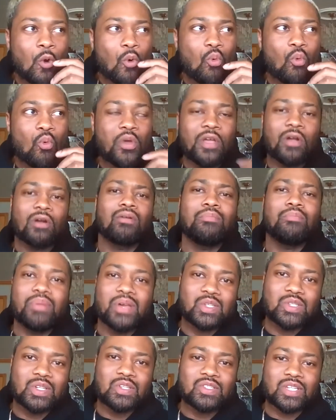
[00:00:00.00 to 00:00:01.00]
We are a
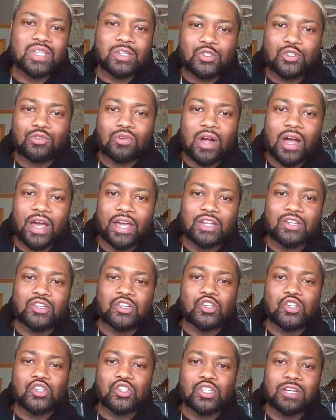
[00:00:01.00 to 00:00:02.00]
business that's trying
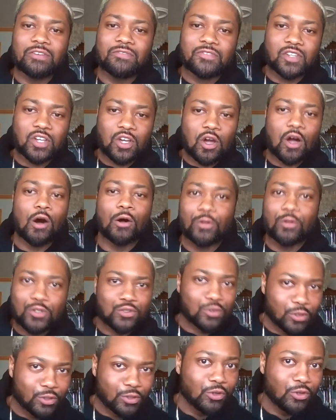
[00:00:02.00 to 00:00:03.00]
to shift
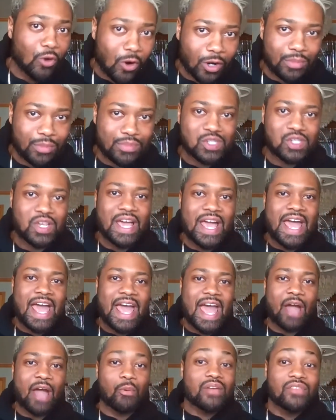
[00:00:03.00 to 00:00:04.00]
cultural norms,
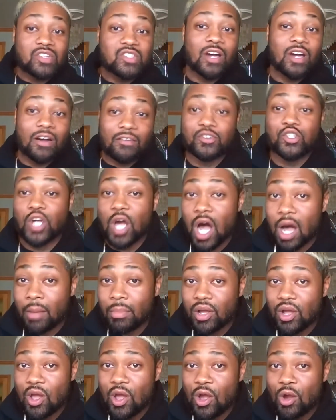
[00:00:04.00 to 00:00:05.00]
and we have a tough job.
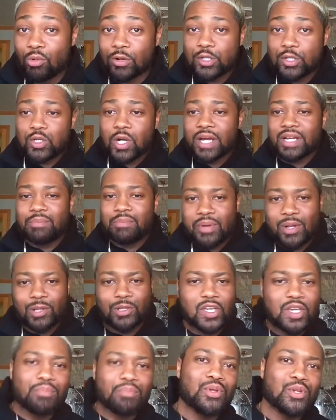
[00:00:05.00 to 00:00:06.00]
We're trying to
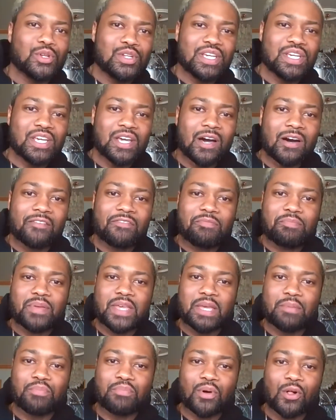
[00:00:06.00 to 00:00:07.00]
build a community of
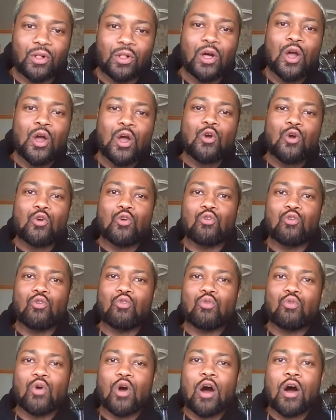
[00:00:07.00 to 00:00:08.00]
people
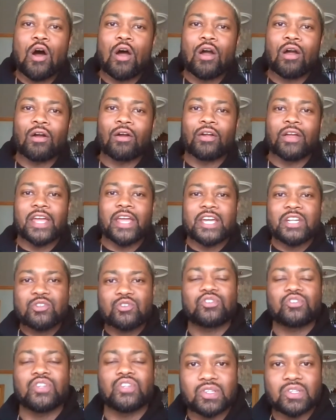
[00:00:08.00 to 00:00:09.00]
who are
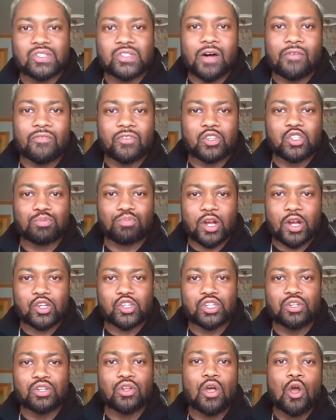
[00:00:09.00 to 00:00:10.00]
interested in
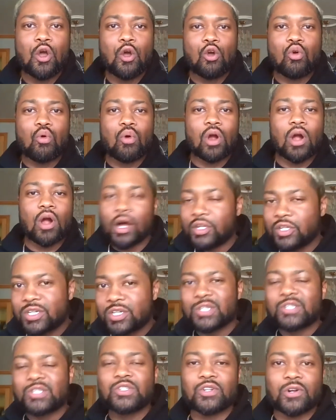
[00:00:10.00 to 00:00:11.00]
self-expression, who are
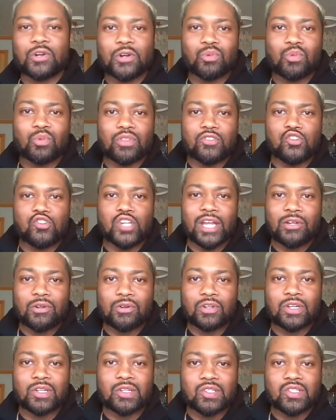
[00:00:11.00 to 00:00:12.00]
unconcerned with
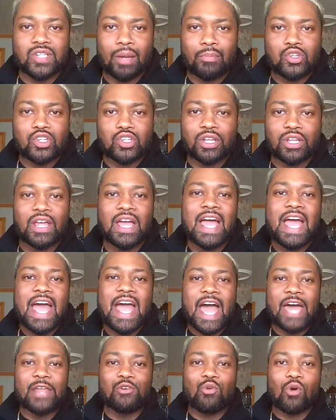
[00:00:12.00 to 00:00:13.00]
gendered consumption,
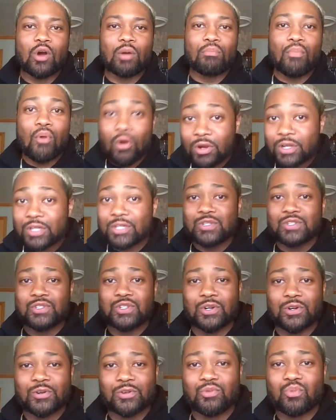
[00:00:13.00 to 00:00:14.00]
and who are more
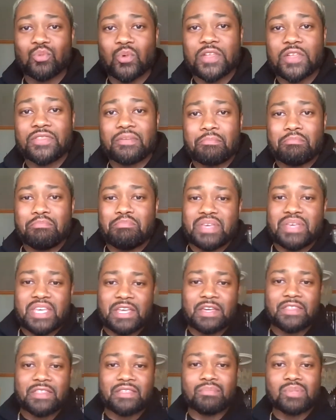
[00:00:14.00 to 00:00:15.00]
concerned with
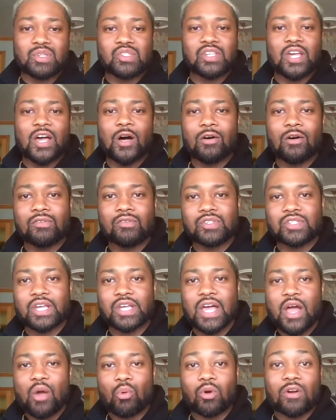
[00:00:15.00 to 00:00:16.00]
being themselves.
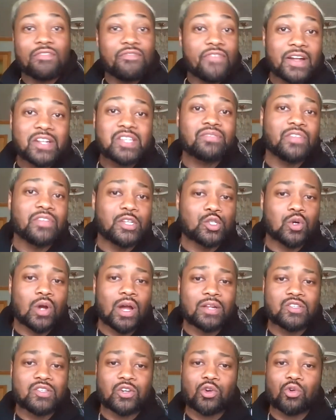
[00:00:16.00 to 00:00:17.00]
We're effectively
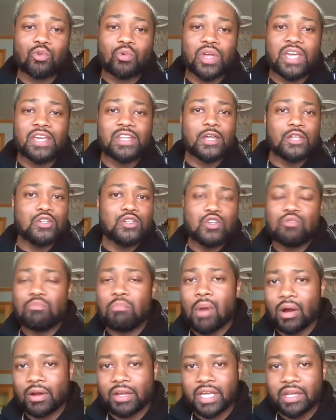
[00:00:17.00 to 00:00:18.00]
trying to create a new
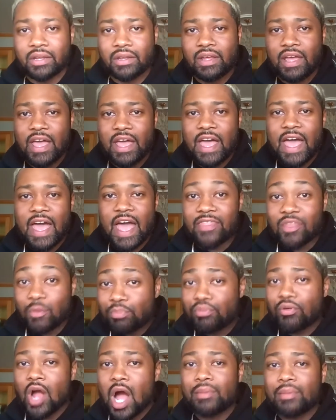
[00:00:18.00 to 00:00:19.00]
market. And the
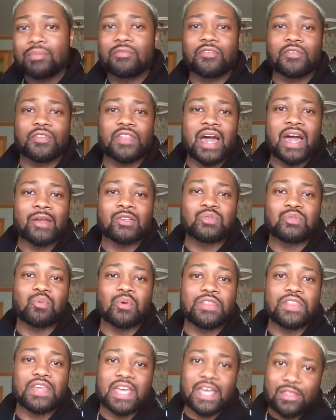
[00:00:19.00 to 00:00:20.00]
problem for that is
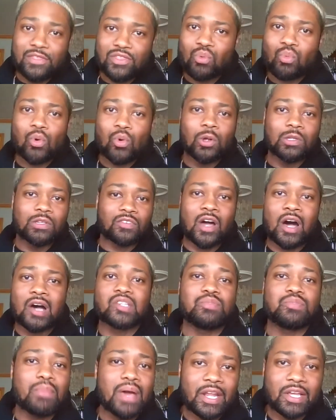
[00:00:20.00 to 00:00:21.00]
within the world of
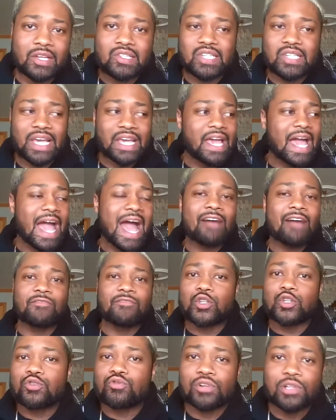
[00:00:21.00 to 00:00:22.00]
cosmetics, a
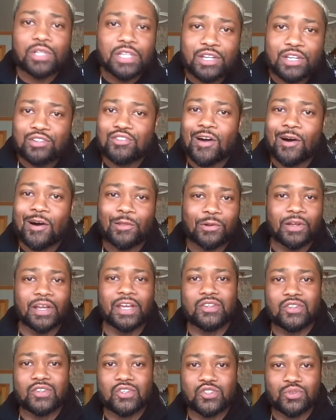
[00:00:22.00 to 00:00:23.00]
$500 billion
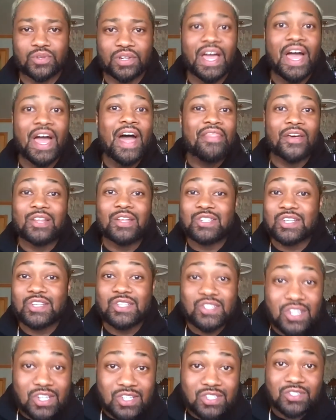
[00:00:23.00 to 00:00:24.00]
industry that has
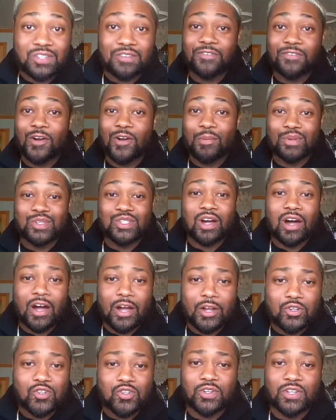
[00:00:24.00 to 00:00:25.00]
existed for almost
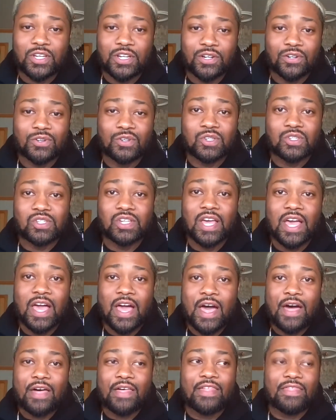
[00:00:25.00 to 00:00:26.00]
100 years,
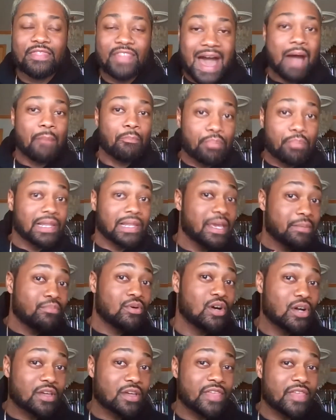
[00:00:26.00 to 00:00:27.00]
that
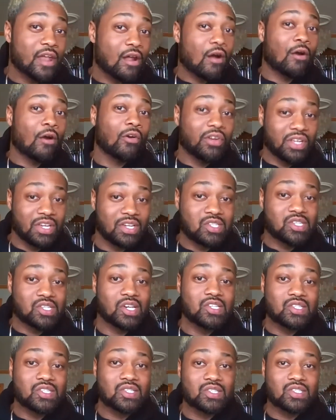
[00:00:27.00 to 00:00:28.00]
playbook that already
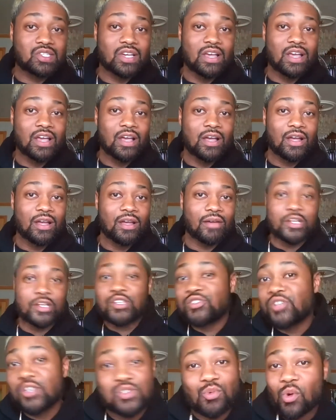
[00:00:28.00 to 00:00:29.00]
exists, it
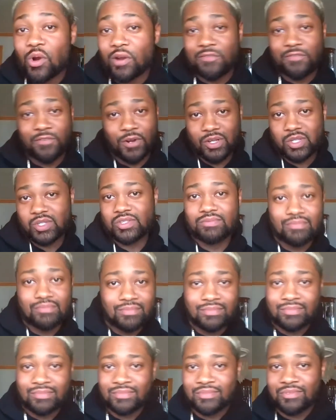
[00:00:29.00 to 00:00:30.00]
just doesn't work for us.
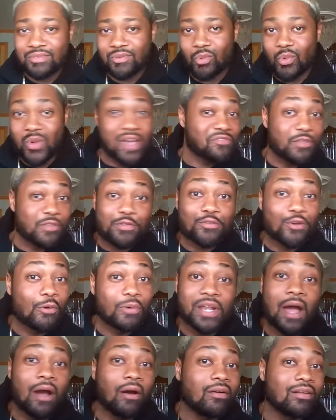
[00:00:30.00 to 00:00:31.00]
We have to
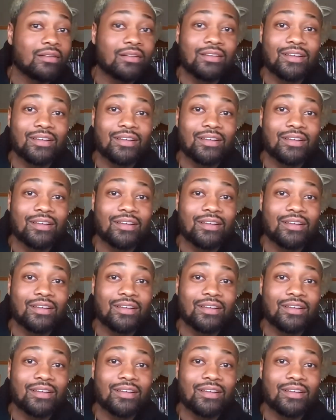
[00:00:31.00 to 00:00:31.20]
throw it out